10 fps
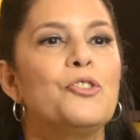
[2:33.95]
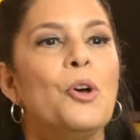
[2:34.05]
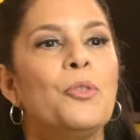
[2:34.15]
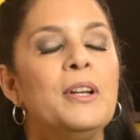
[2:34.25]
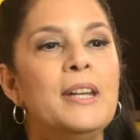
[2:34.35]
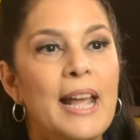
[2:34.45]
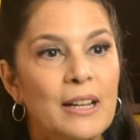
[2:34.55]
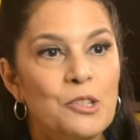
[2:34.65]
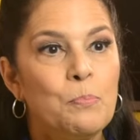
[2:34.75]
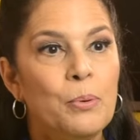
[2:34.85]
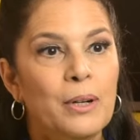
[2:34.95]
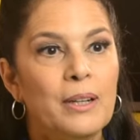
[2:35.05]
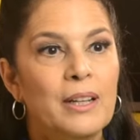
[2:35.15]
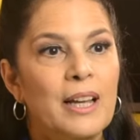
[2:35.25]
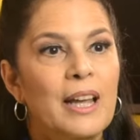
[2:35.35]
So the next
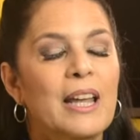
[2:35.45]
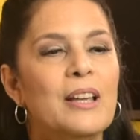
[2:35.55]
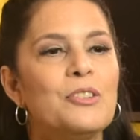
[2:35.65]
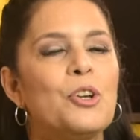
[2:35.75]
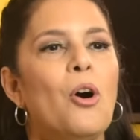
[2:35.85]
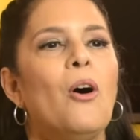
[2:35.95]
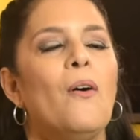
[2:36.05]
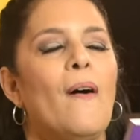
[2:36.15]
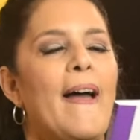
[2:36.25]
book is called